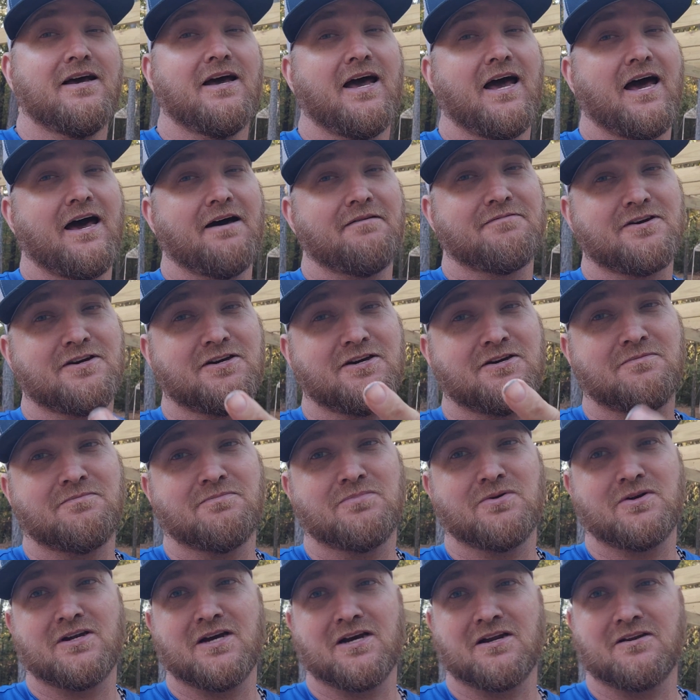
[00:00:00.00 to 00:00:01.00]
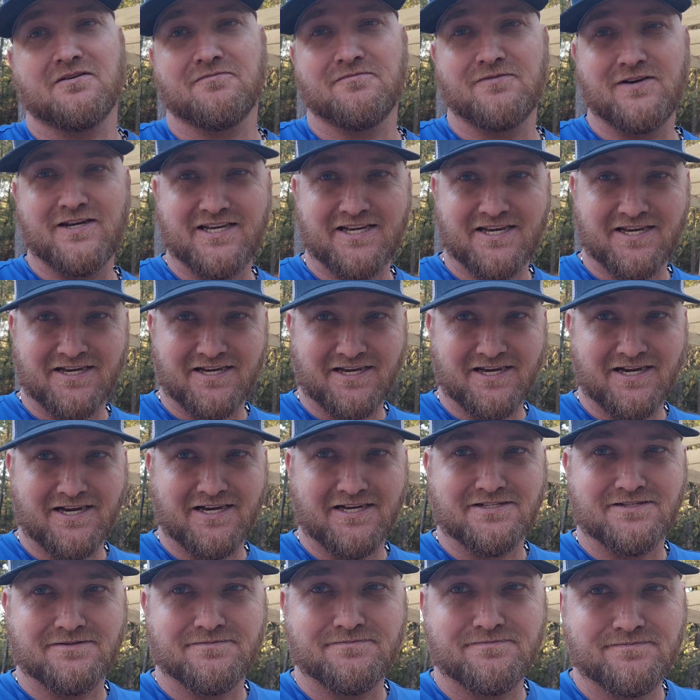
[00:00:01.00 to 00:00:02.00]
Have a good and productive weekend,
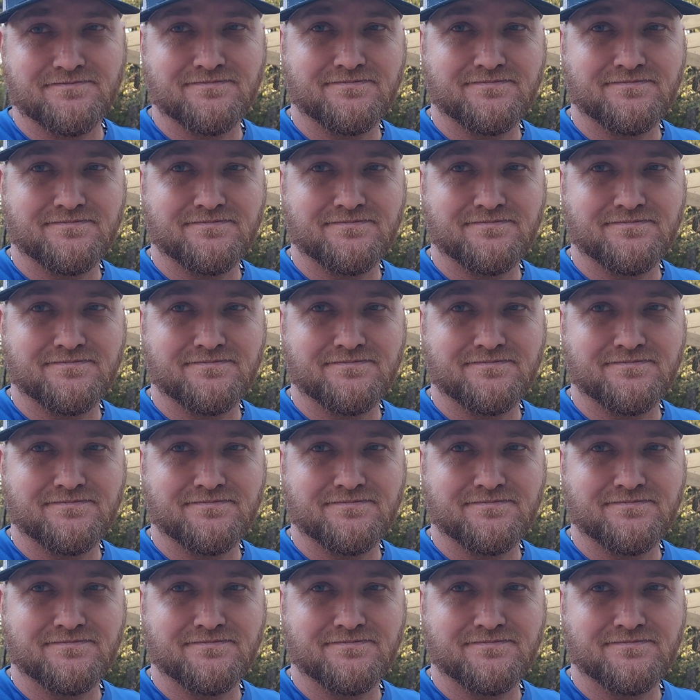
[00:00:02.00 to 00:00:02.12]
guys.